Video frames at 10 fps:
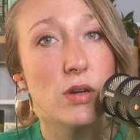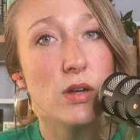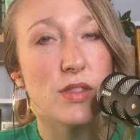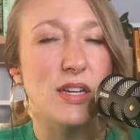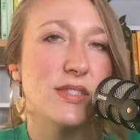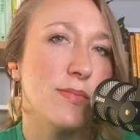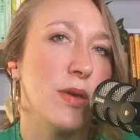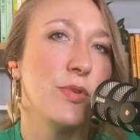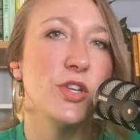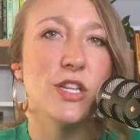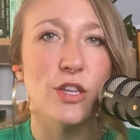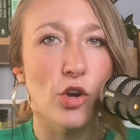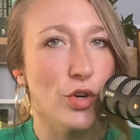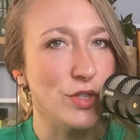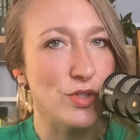things that maybe you didn't
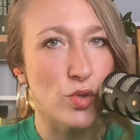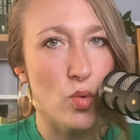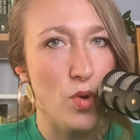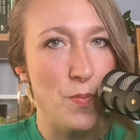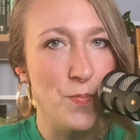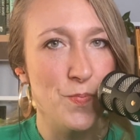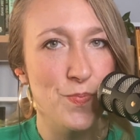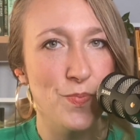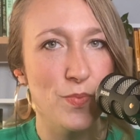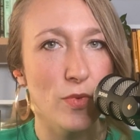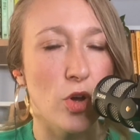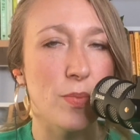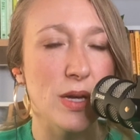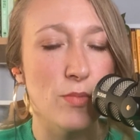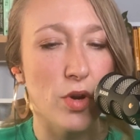learn in school? You know, a
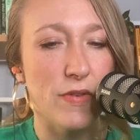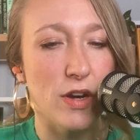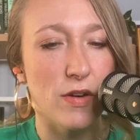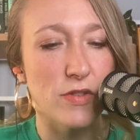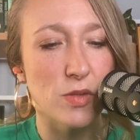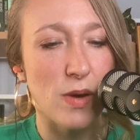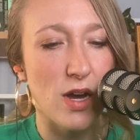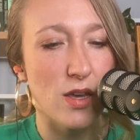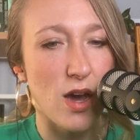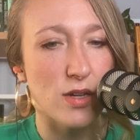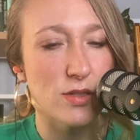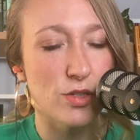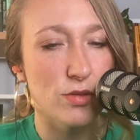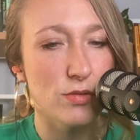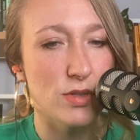big motivator of this podcast
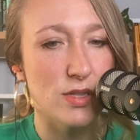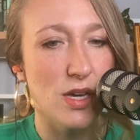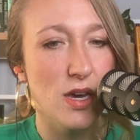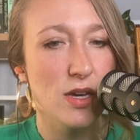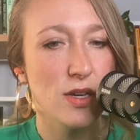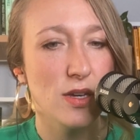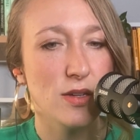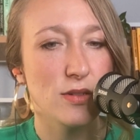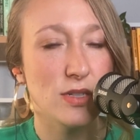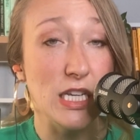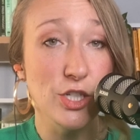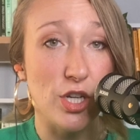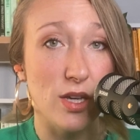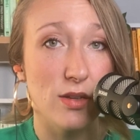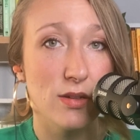too is
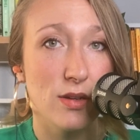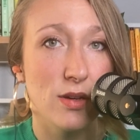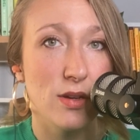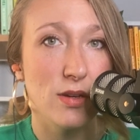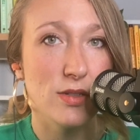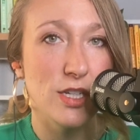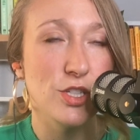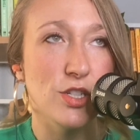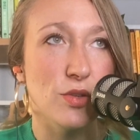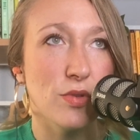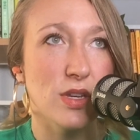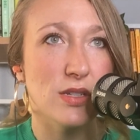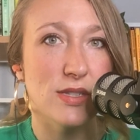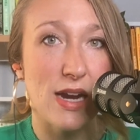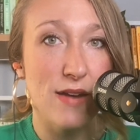teaching you
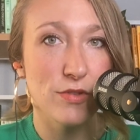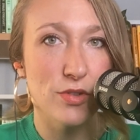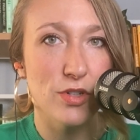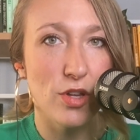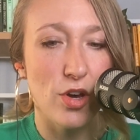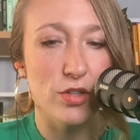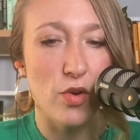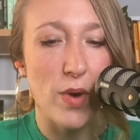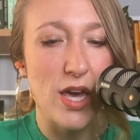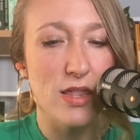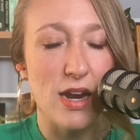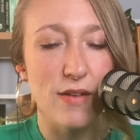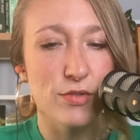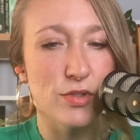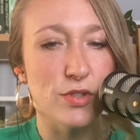things that I've learned along the way, that
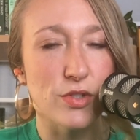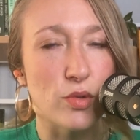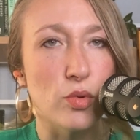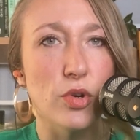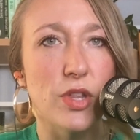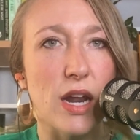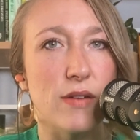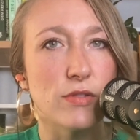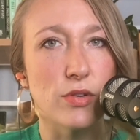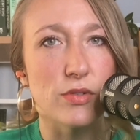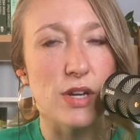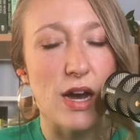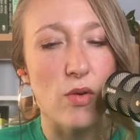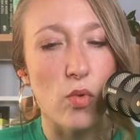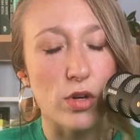I've learned in school, that I've learned
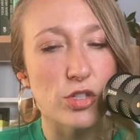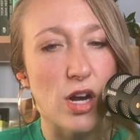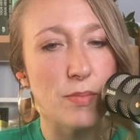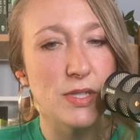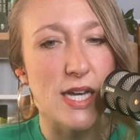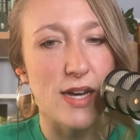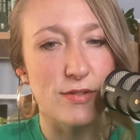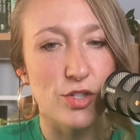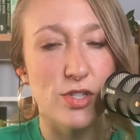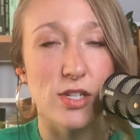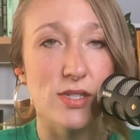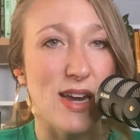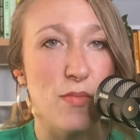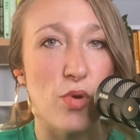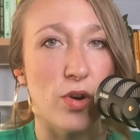at workshops, that just is
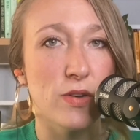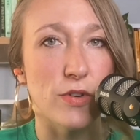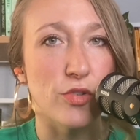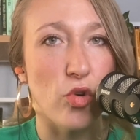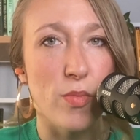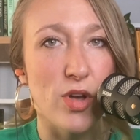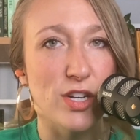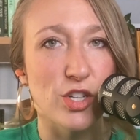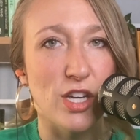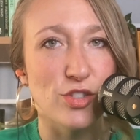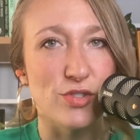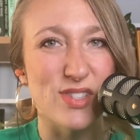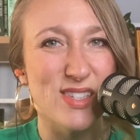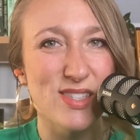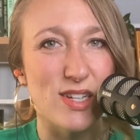not part of our normal educational
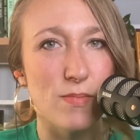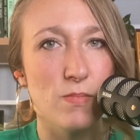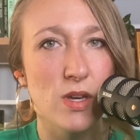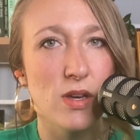system,